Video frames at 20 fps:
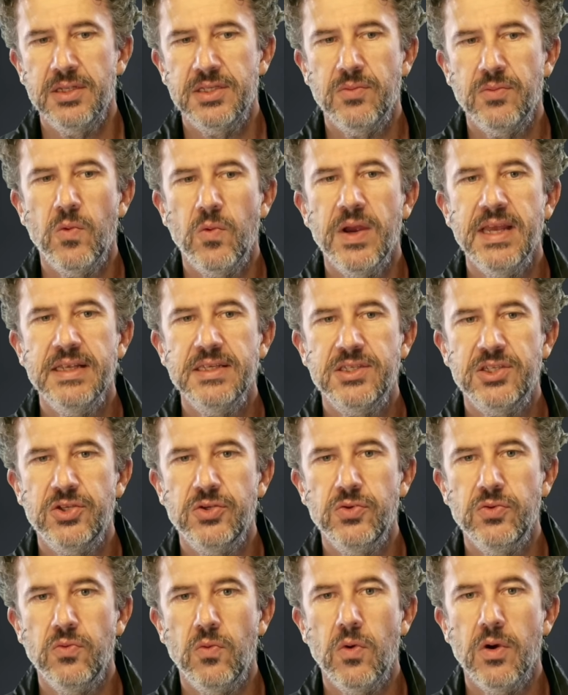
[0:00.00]
ways
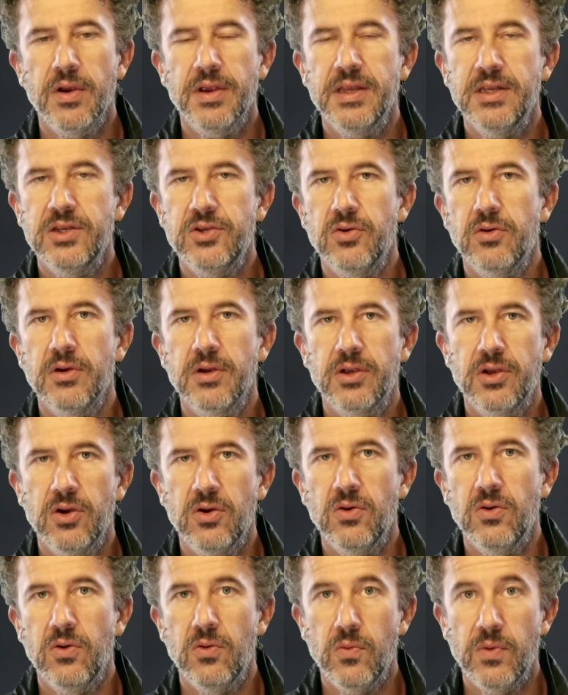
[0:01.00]
to work in
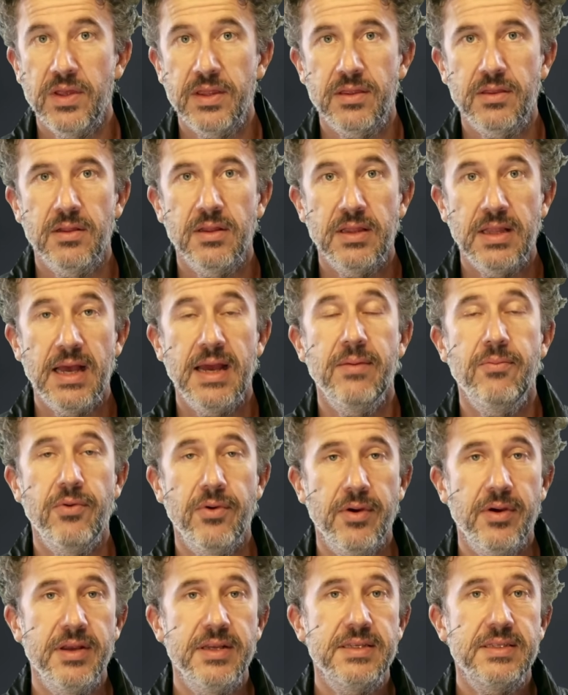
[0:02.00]
Dorico with
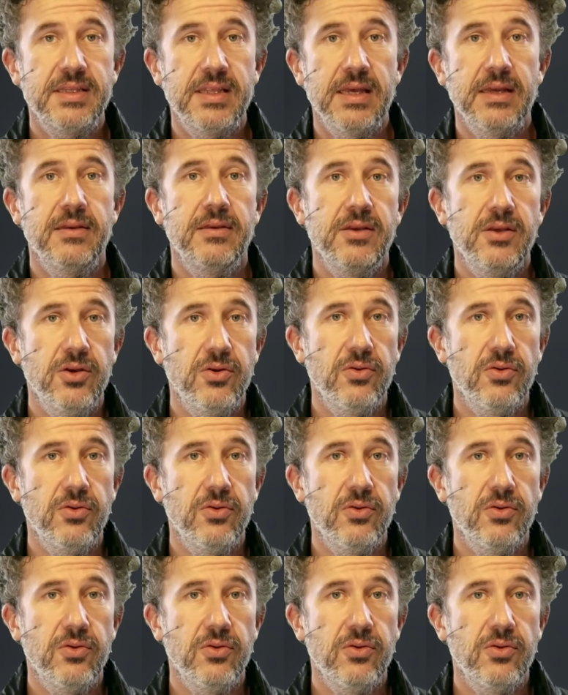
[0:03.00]
libraries that